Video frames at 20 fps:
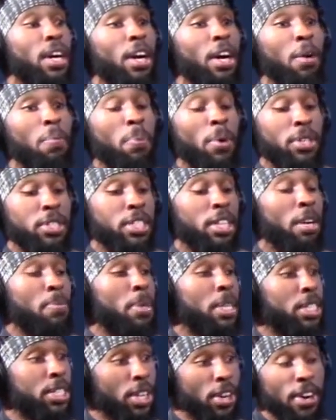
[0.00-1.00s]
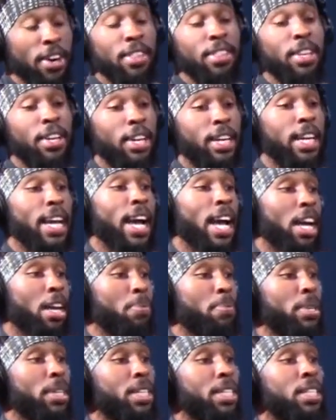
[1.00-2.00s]
person come in during the
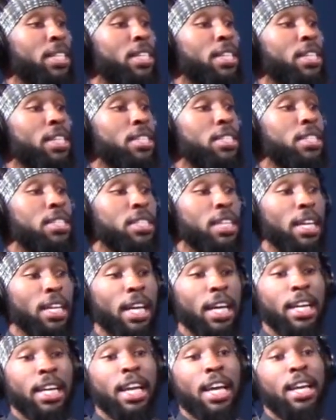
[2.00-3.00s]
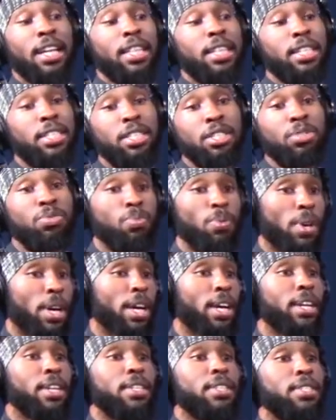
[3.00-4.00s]
academy to say like, hey, this is
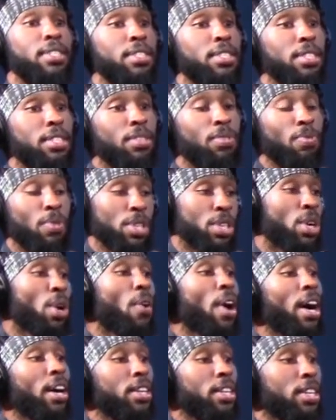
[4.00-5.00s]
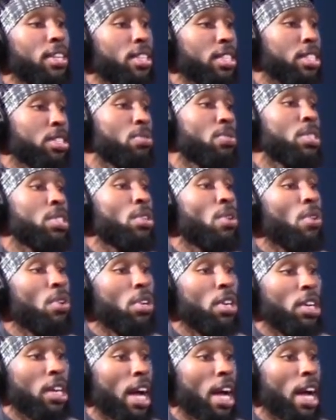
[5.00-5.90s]
when you go out there, this is what's going on.